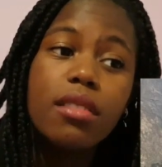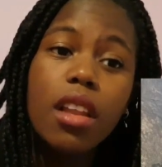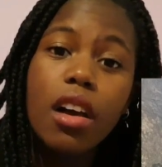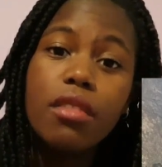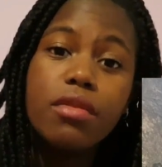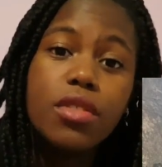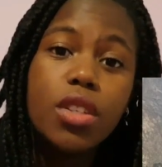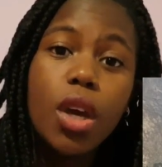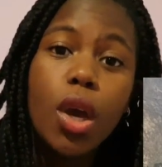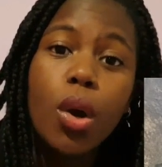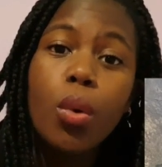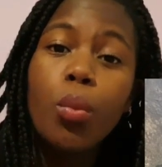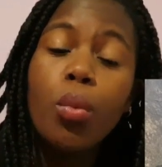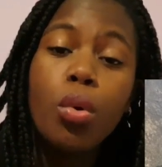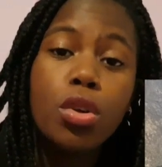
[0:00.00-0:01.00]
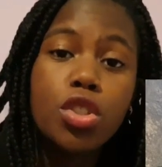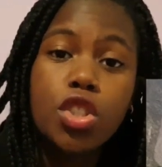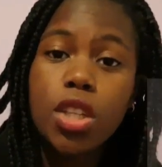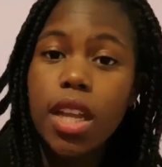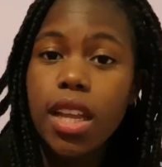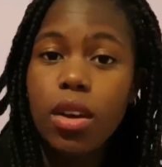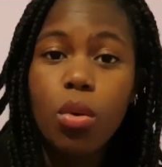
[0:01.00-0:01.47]
I loved
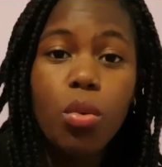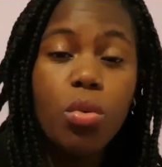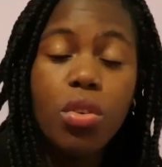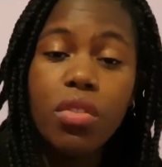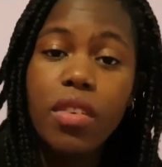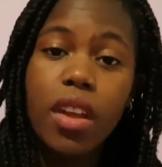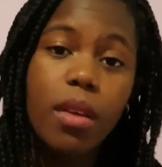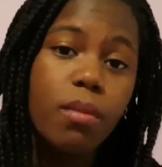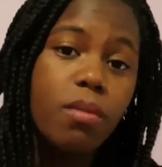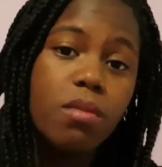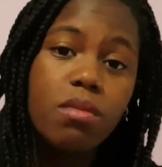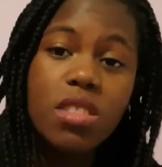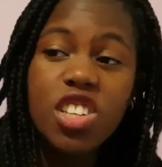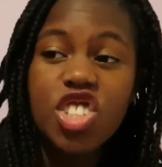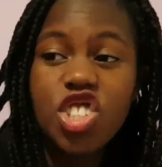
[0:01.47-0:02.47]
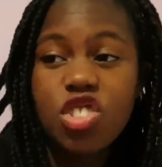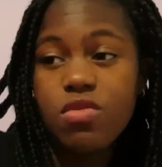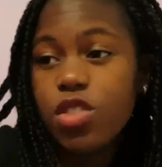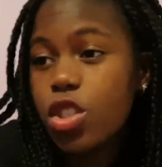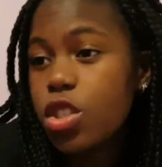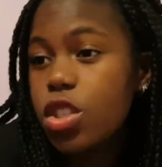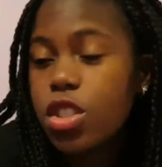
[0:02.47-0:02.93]
watching all of it.
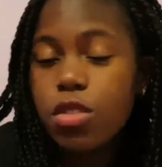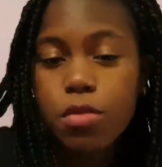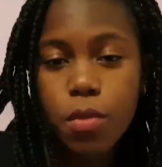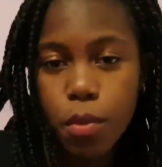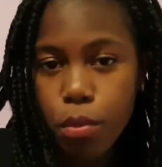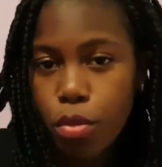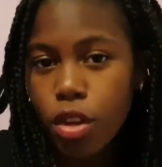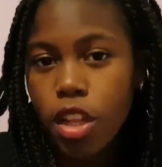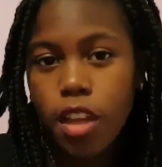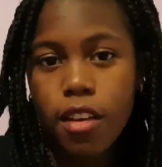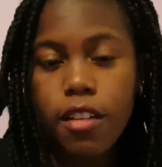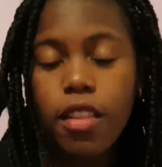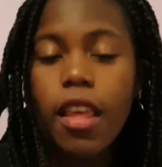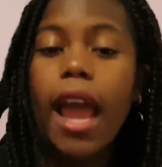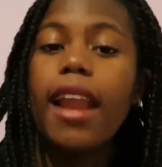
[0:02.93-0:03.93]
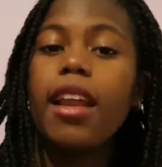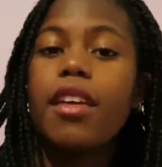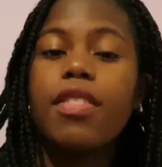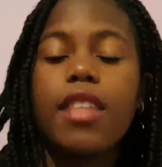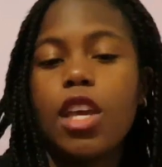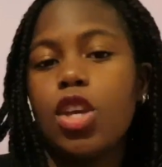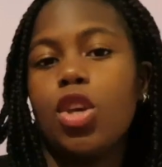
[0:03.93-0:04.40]
It's just brilliant,
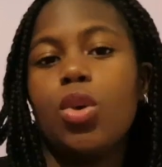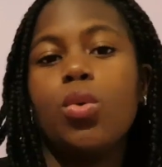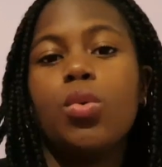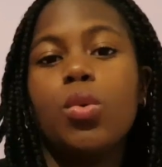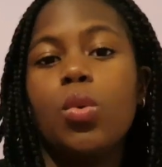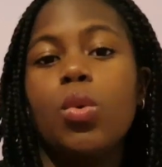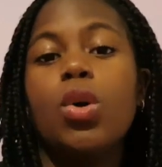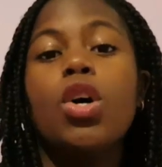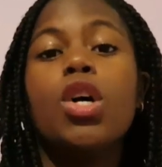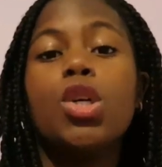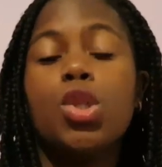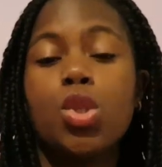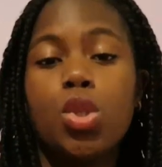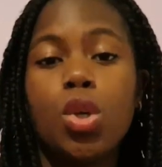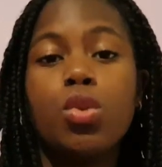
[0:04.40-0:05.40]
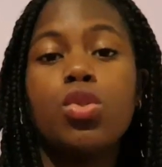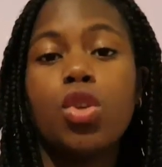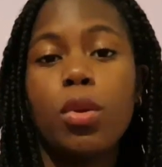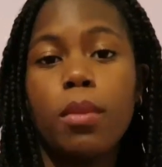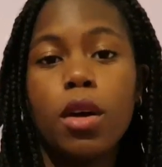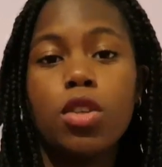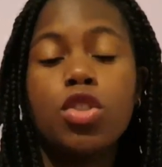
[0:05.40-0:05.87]
and I thank you all
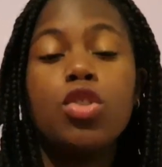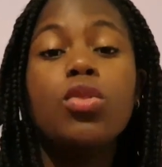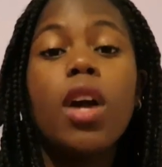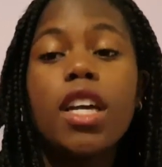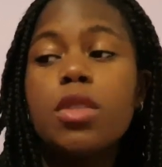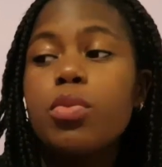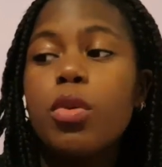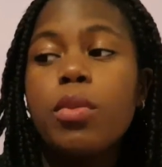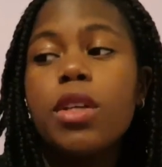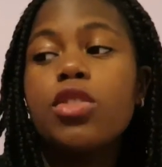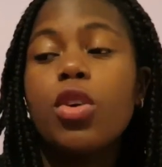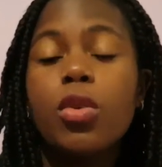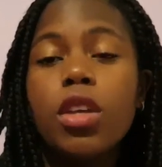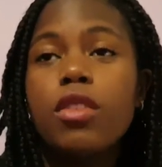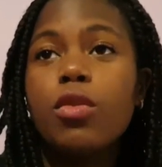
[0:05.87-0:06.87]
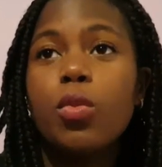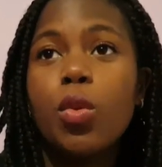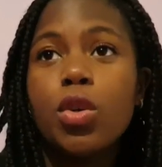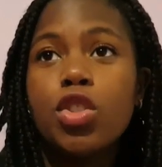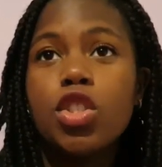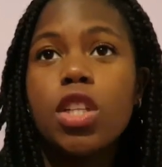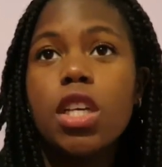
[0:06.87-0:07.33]
so much. You guys probably don't
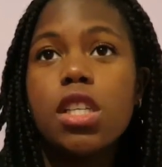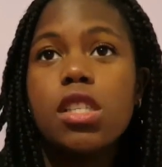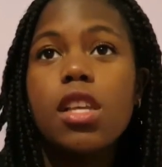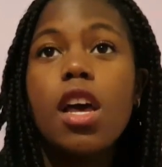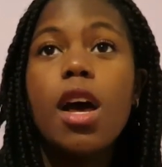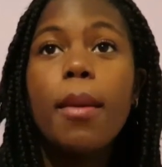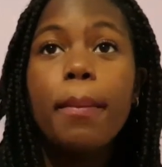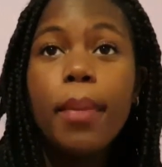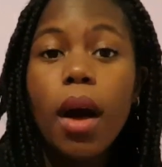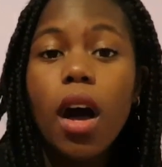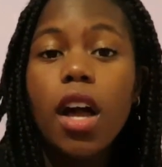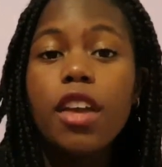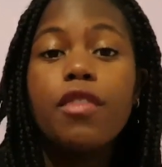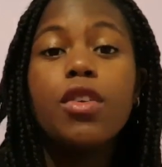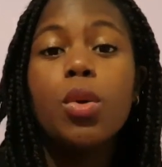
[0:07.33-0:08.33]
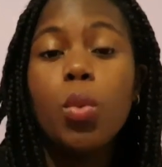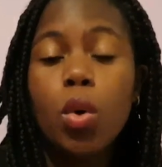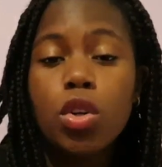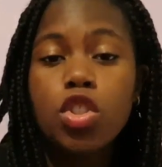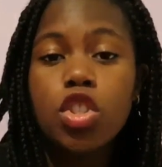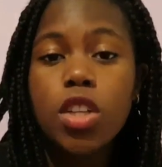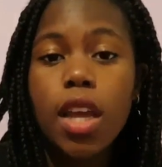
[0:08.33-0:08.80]
even watch this, but
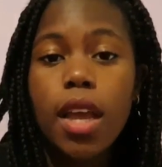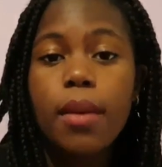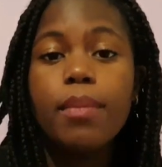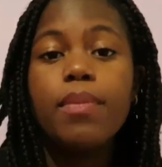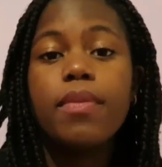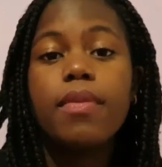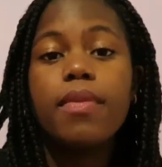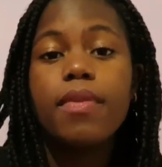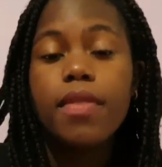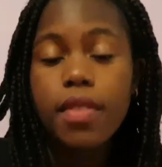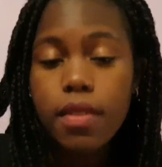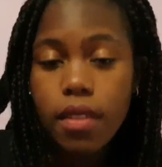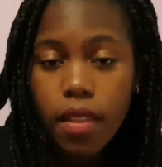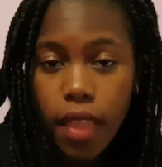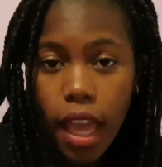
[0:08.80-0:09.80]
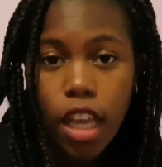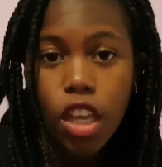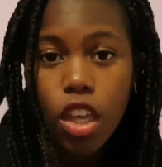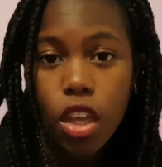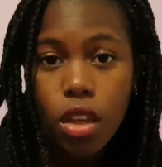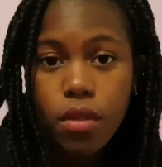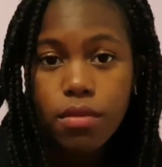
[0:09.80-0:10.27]
if you watched it,
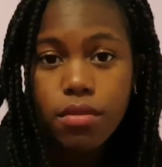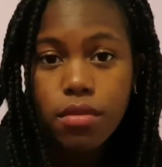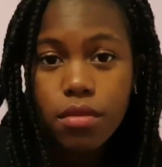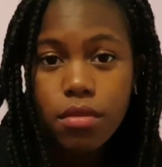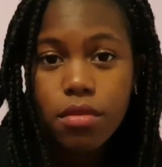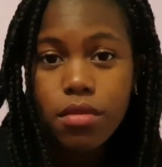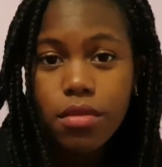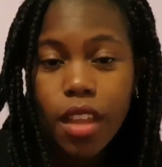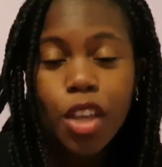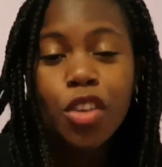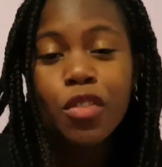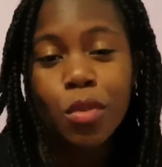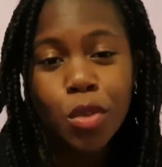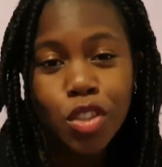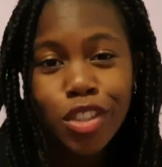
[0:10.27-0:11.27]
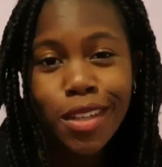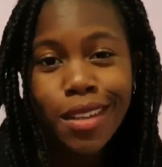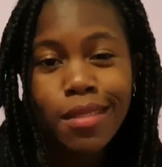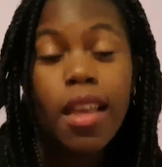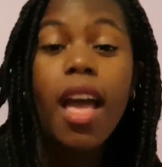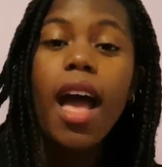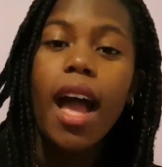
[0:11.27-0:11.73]
thank you. Thank you for
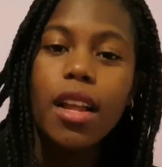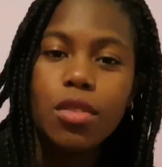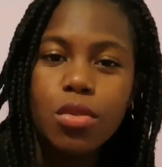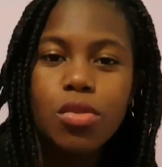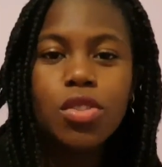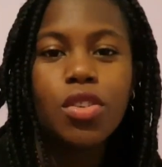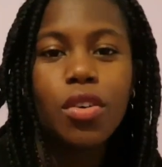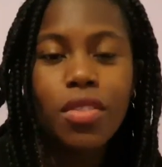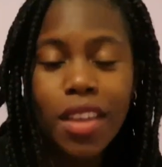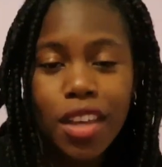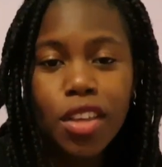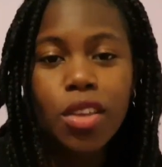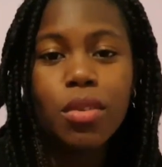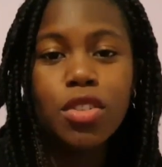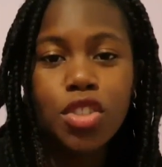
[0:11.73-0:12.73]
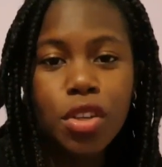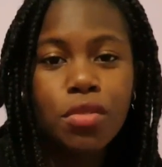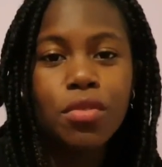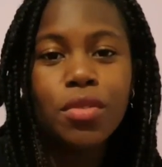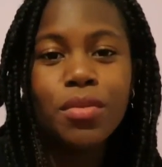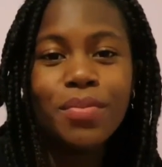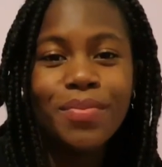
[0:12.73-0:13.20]
watching it, and also thank
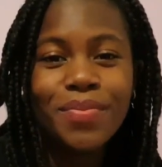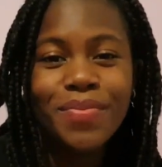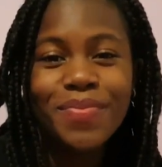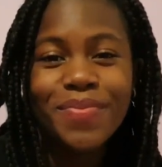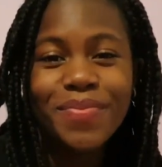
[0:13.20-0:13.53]
you in general.